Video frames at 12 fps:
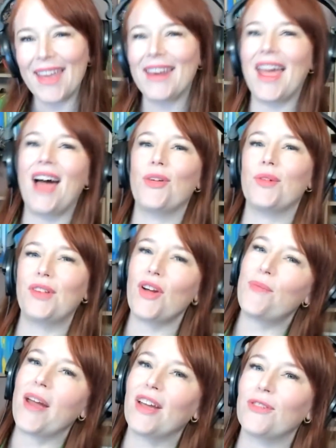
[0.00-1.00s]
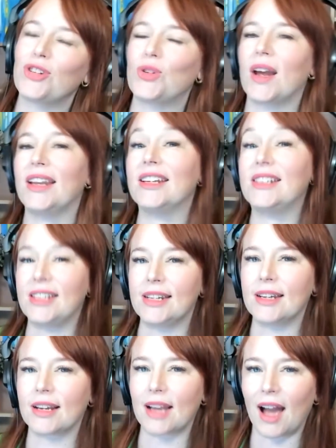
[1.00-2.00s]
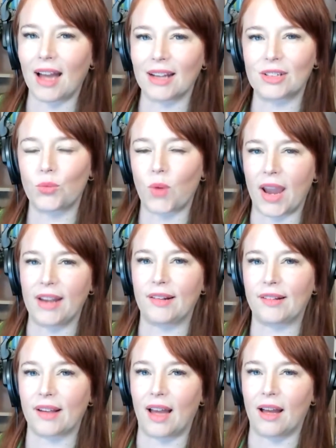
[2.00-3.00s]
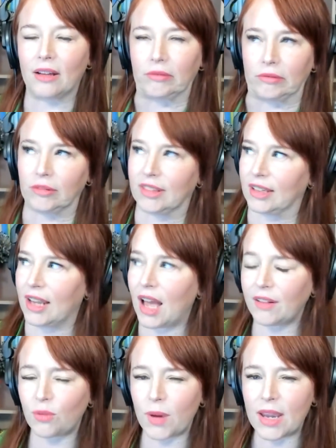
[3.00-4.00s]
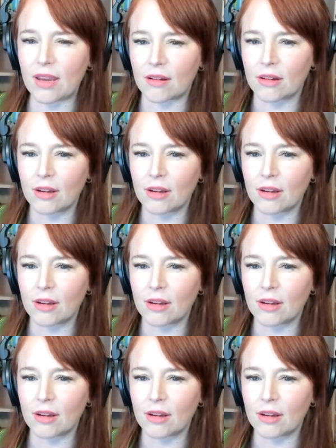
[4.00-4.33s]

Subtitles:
Now, the Reserve Bank of Australia did cut rates, was it last week?